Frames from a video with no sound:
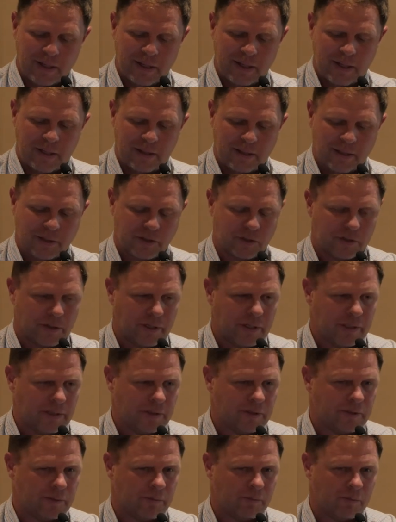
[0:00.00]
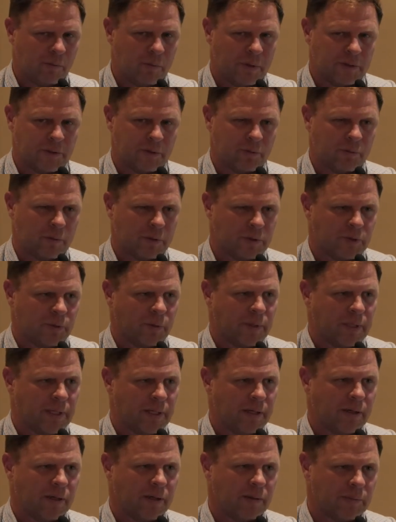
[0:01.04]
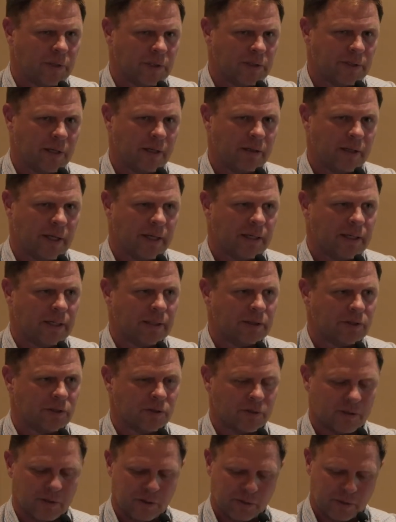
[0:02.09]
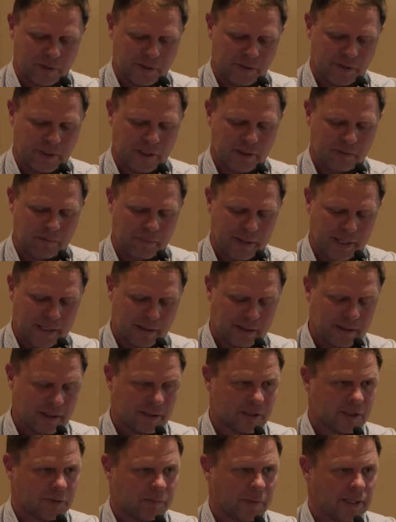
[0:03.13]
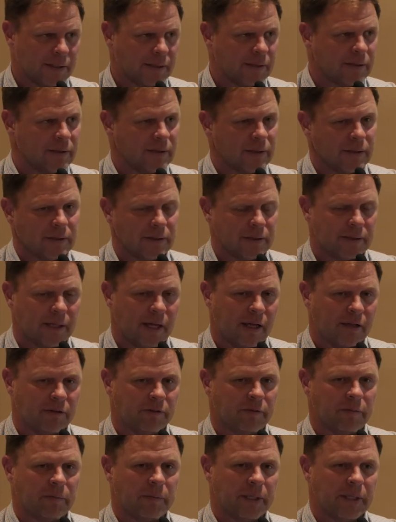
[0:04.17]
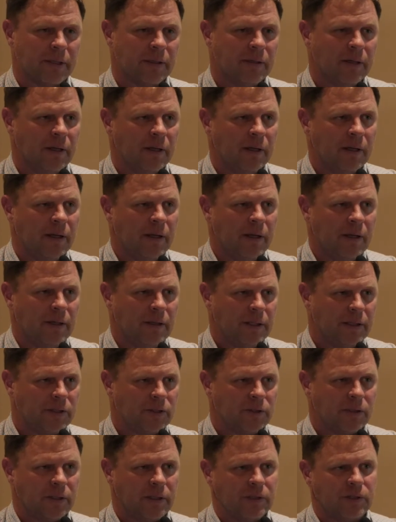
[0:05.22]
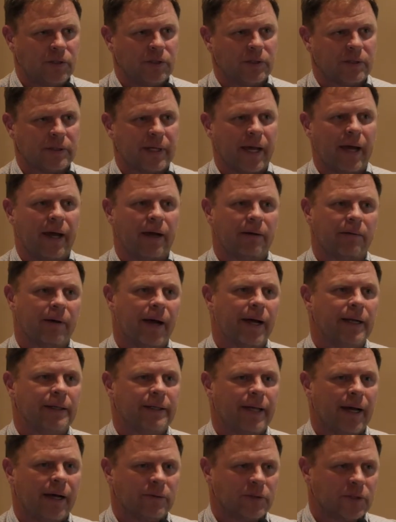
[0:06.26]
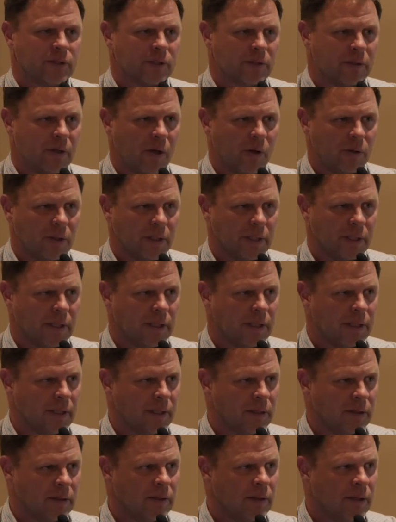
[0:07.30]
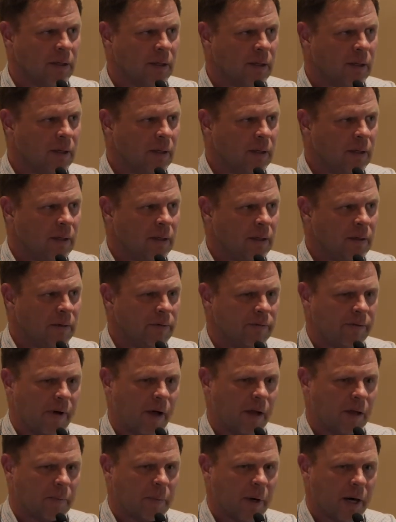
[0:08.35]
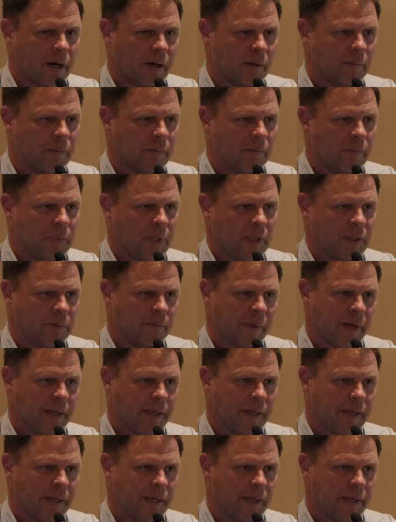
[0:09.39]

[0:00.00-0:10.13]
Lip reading: these trees, once we kill them, the sunlight gets through, the seed bank expresses itself, but these trees just kind of rot down slowly and fall apart piece by